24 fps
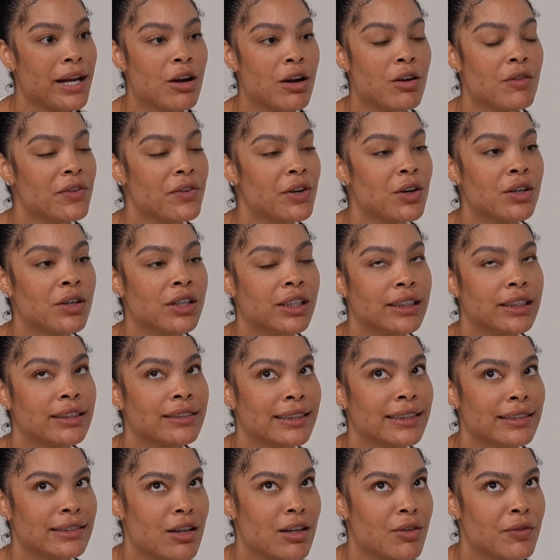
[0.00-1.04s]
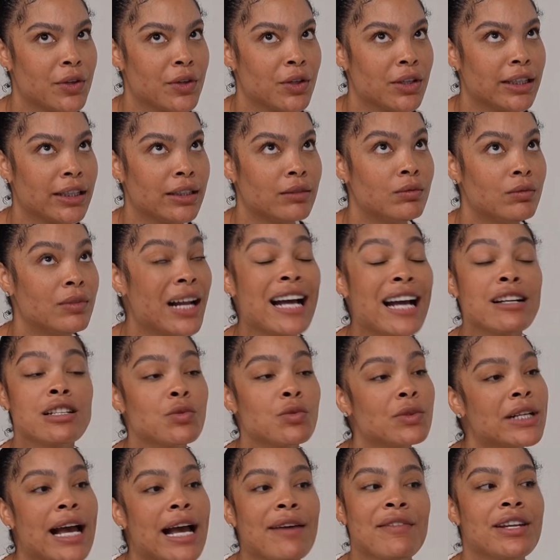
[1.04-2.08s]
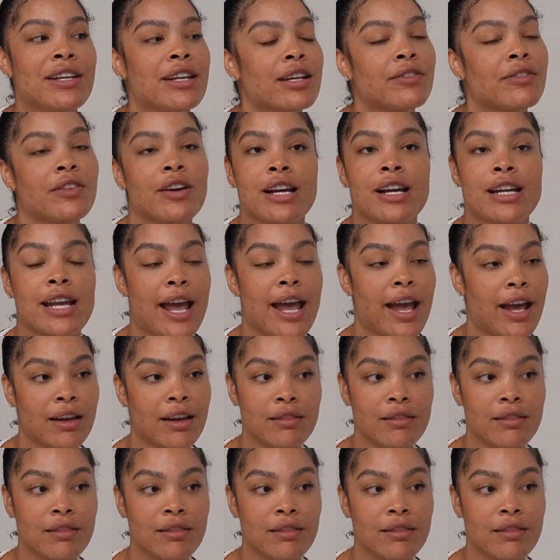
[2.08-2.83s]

don't feel good. This don't feel good. I just want to have a dick for a day.